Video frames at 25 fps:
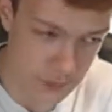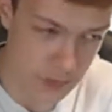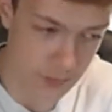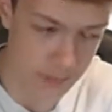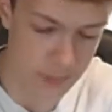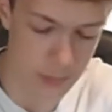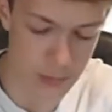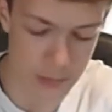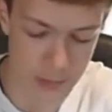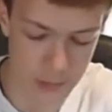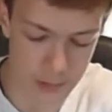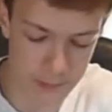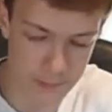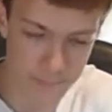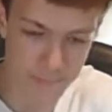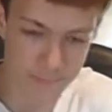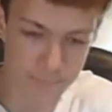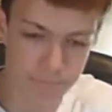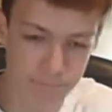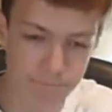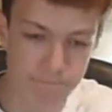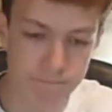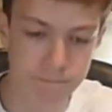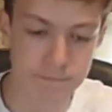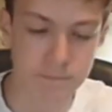but like
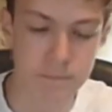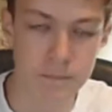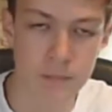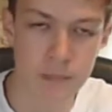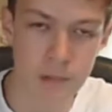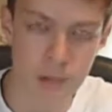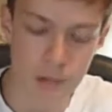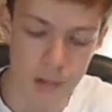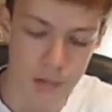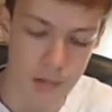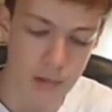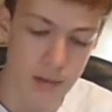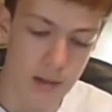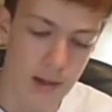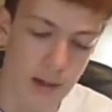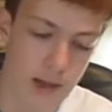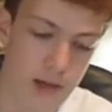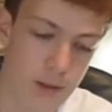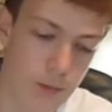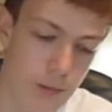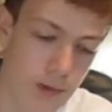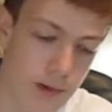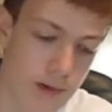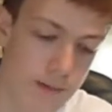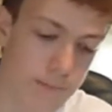
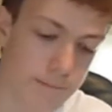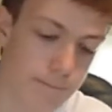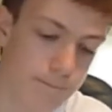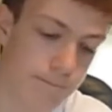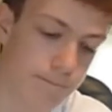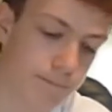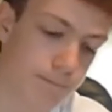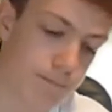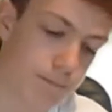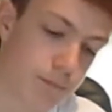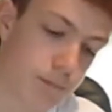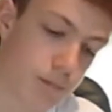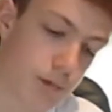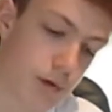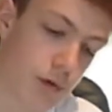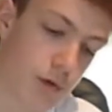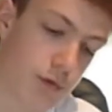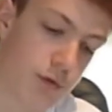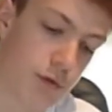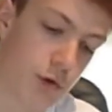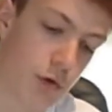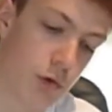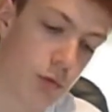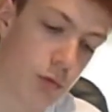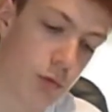anyway.
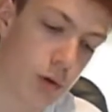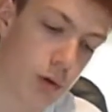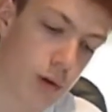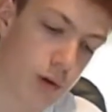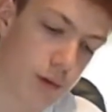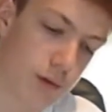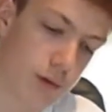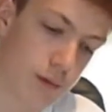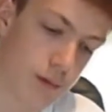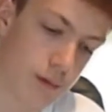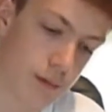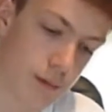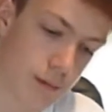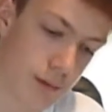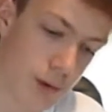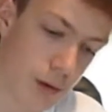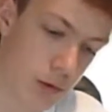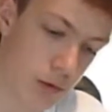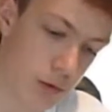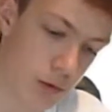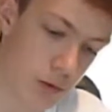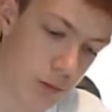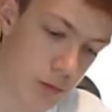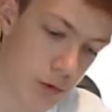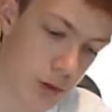So the power
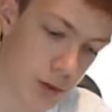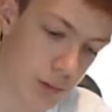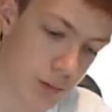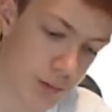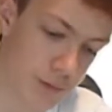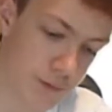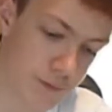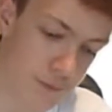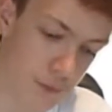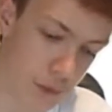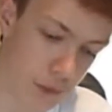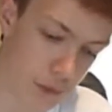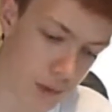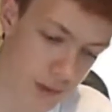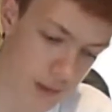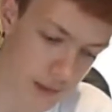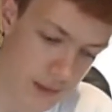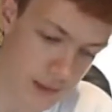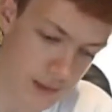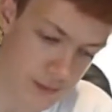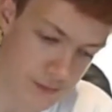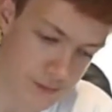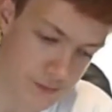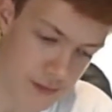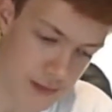requirements for it
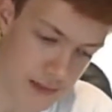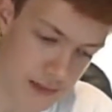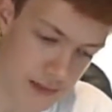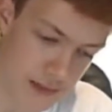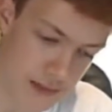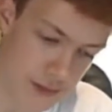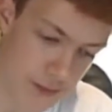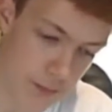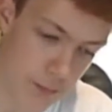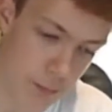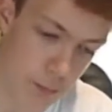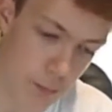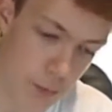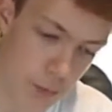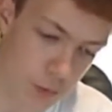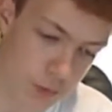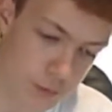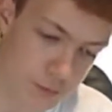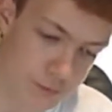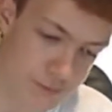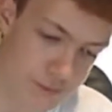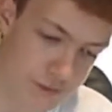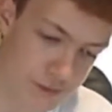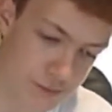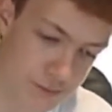is a one
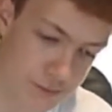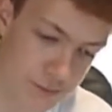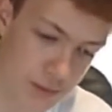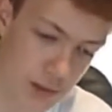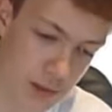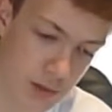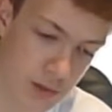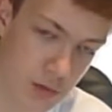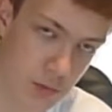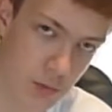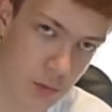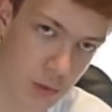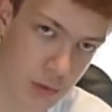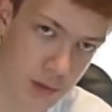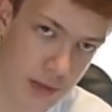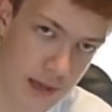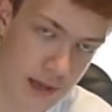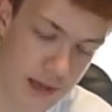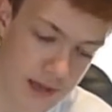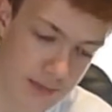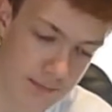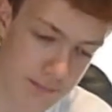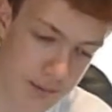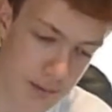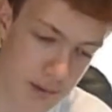6-pin and one
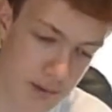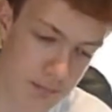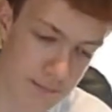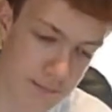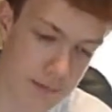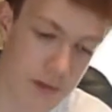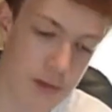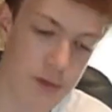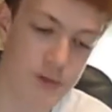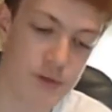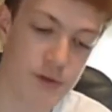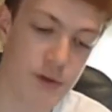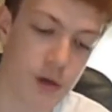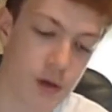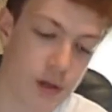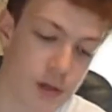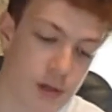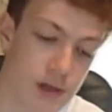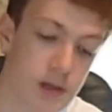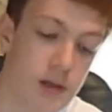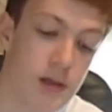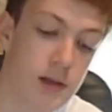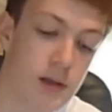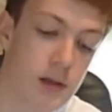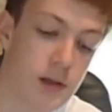8-pin
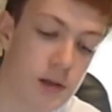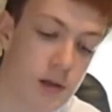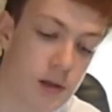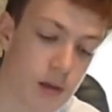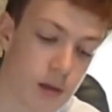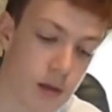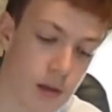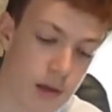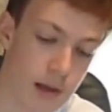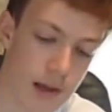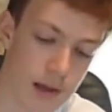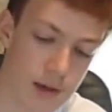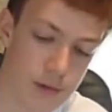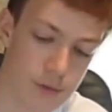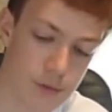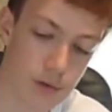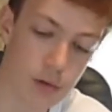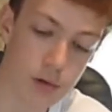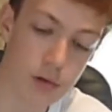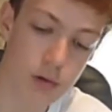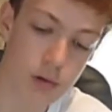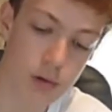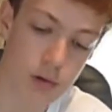PCIe connector.